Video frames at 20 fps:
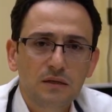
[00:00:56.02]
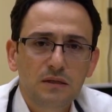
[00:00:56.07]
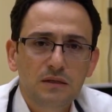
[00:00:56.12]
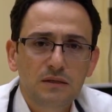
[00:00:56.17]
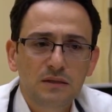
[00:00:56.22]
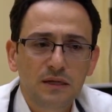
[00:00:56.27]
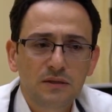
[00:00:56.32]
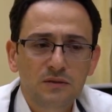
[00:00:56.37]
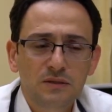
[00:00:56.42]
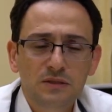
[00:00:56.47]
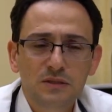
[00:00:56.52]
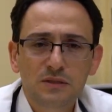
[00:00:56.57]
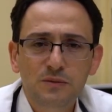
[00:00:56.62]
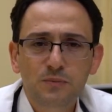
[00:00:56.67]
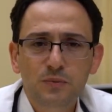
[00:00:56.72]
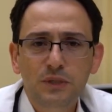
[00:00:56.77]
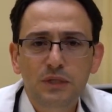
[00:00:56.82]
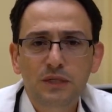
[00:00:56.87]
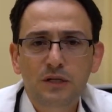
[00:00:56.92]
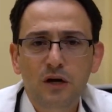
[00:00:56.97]
Now this is
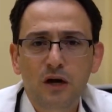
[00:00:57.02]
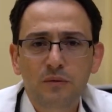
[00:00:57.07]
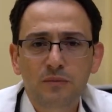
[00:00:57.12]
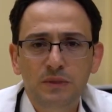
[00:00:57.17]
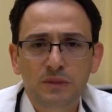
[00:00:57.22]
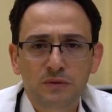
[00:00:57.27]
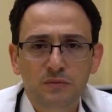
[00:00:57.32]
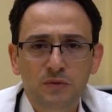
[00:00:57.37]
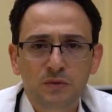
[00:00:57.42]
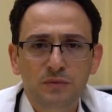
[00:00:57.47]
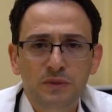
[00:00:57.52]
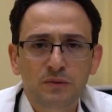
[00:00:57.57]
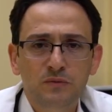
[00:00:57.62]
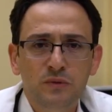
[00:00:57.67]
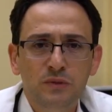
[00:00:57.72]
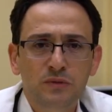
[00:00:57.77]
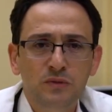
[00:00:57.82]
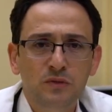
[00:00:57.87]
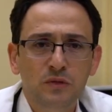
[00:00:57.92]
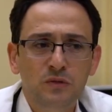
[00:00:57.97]
pretty common in women,
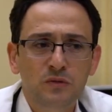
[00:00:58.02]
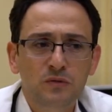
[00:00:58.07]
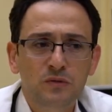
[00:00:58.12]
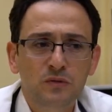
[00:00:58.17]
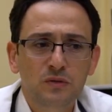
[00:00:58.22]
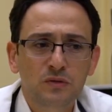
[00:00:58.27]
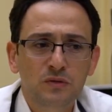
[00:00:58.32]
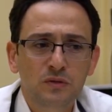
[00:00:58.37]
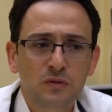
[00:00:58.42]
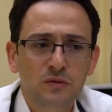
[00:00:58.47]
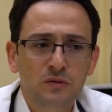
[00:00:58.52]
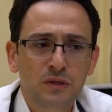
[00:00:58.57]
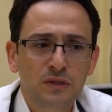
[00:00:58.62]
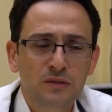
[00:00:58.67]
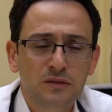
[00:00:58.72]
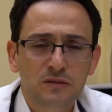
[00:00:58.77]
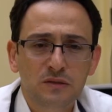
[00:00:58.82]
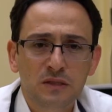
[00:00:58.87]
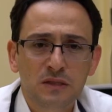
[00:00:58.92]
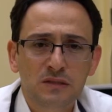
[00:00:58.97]
this
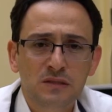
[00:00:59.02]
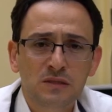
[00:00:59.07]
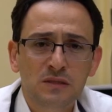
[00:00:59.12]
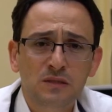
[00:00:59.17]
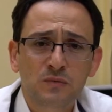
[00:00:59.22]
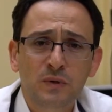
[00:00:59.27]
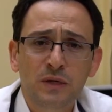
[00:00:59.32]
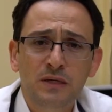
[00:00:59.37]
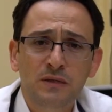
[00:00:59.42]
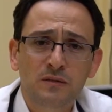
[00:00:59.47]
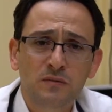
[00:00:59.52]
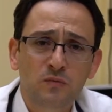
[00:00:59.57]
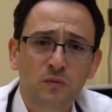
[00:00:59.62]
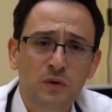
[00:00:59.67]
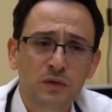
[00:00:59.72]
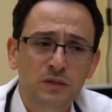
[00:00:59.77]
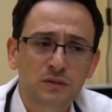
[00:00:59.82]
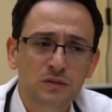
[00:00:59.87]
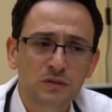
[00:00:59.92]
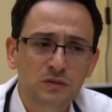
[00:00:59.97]
is why I
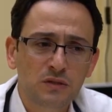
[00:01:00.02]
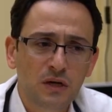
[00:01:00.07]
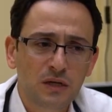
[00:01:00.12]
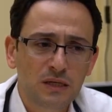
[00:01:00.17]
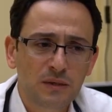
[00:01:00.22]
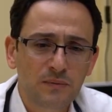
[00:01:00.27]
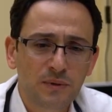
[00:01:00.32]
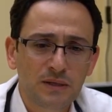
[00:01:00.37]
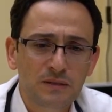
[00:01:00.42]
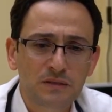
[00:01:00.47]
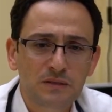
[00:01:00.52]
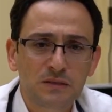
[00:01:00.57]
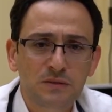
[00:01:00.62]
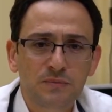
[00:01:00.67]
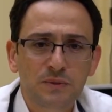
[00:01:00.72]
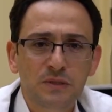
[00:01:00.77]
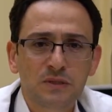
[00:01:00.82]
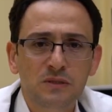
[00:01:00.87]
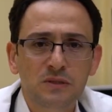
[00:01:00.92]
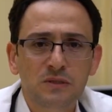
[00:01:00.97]
wanted to talk about this,
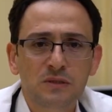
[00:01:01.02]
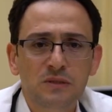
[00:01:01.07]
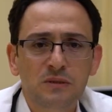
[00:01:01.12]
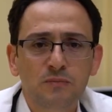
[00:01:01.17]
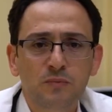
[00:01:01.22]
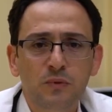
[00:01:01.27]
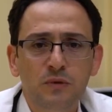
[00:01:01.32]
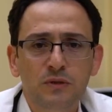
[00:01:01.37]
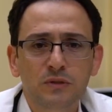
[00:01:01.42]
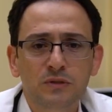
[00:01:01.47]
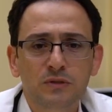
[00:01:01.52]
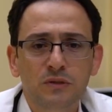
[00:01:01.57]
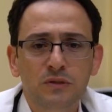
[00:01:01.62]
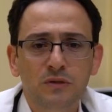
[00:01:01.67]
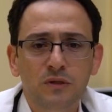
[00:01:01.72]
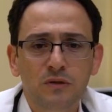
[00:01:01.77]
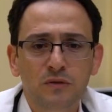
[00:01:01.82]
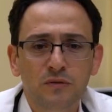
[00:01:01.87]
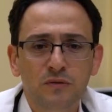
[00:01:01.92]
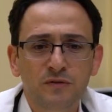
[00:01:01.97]
because it's important to
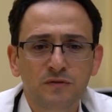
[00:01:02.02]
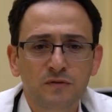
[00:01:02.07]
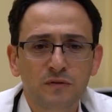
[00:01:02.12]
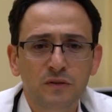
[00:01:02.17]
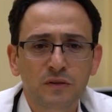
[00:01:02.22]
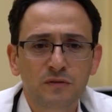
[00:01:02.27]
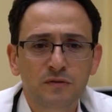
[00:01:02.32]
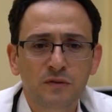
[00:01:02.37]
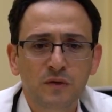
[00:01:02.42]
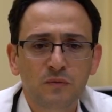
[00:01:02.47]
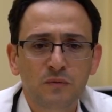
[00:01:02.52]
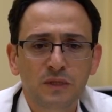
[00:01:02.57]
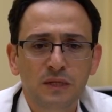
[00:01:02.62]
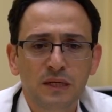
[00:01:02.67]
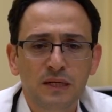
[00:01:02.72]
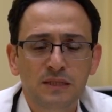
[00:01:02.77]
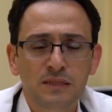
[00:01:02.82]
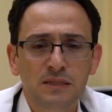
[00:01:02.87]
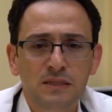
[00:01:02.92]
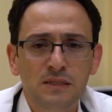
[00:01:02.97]
know if someone
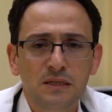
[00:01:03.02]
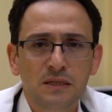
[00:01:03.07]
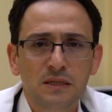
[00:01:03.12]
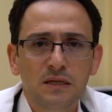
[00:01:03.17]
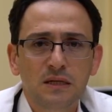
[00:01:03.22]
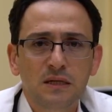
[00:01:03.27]
has